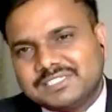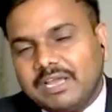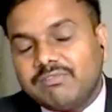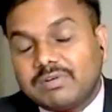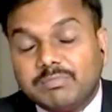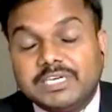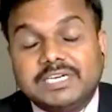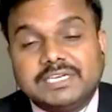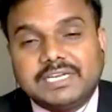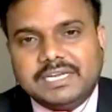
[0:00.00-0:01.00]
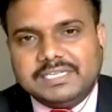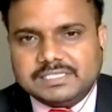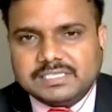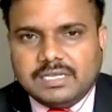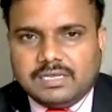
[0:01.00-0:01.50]
I have completed 10 years
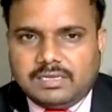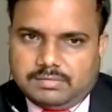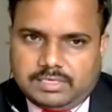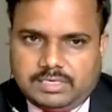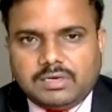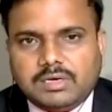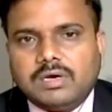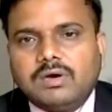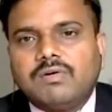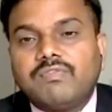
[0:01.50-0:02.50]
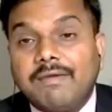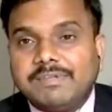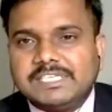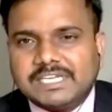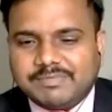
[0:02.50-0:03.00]
of happy
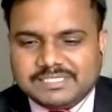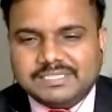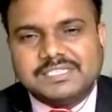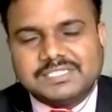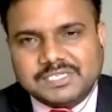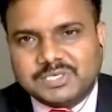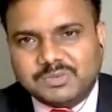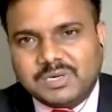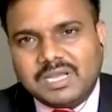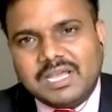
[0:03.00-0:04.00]
service in this institute.